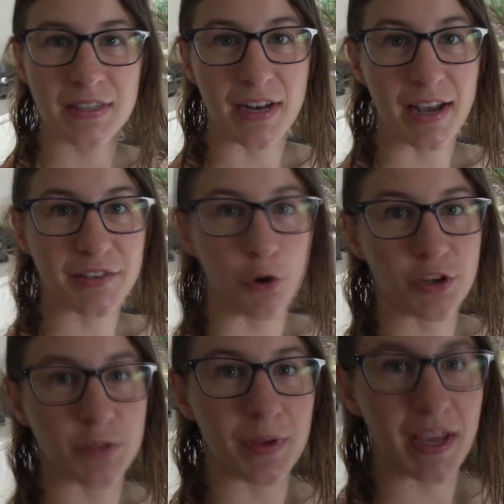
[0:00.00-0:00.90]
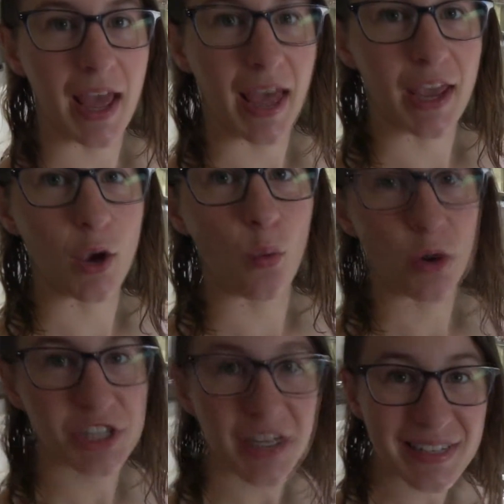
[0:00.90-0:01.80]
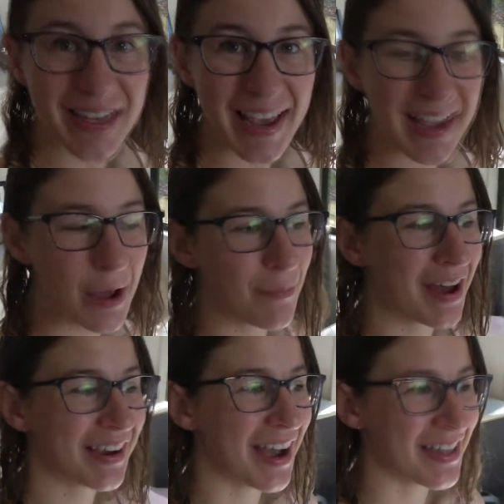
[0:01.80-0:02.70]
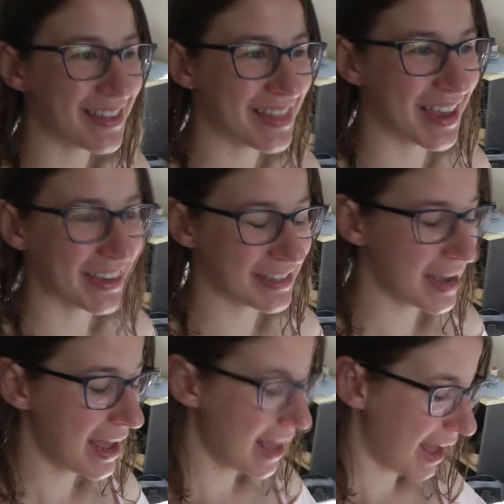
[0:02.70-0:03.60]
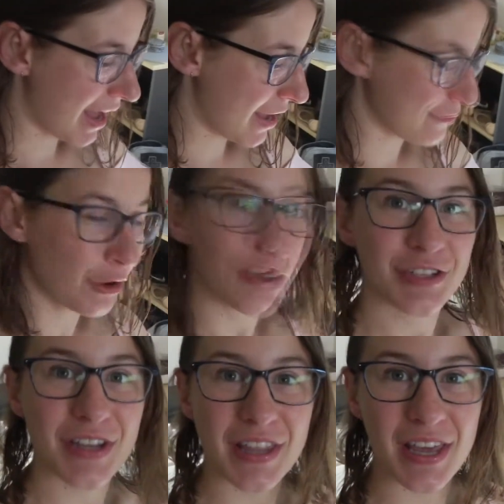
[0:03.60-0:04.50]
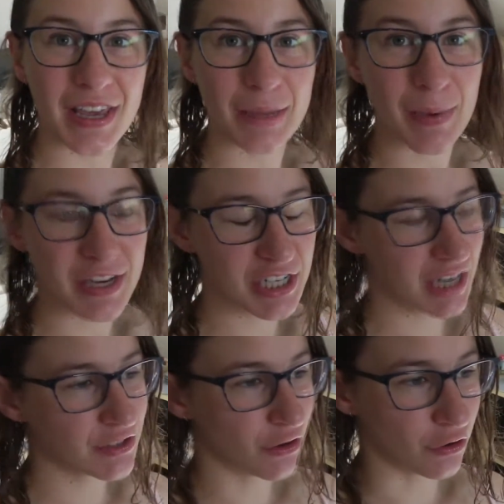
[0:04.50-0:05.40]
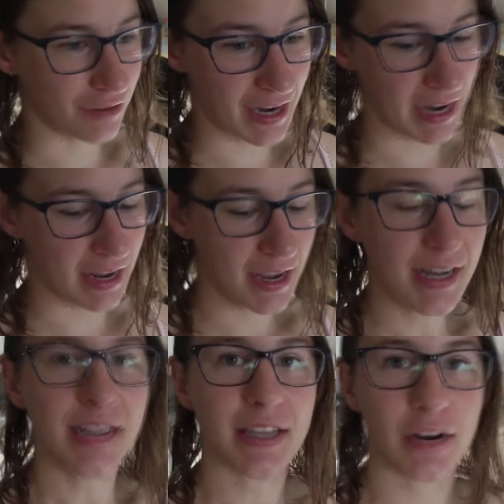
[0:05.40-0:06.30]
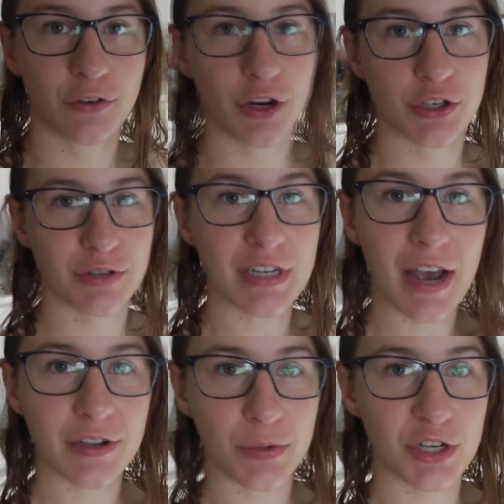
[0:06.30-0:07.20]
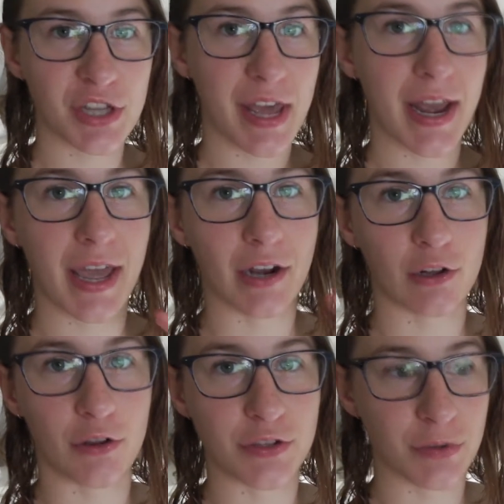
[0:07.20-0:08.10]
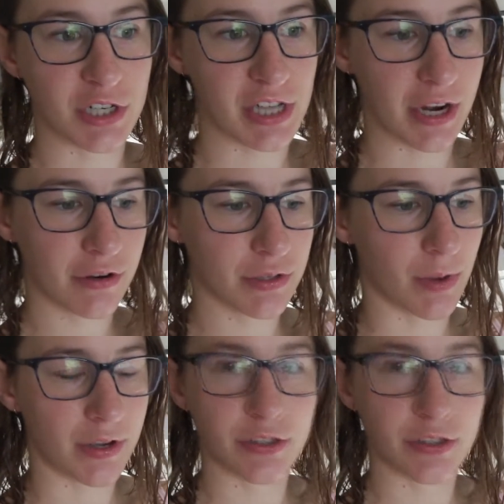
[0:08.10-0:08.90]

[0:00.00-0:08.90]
Today is going to be a washing day, among other things. I've got the bed sheets on already, and then I've got to do a towels wash later and a clothes wash later as well.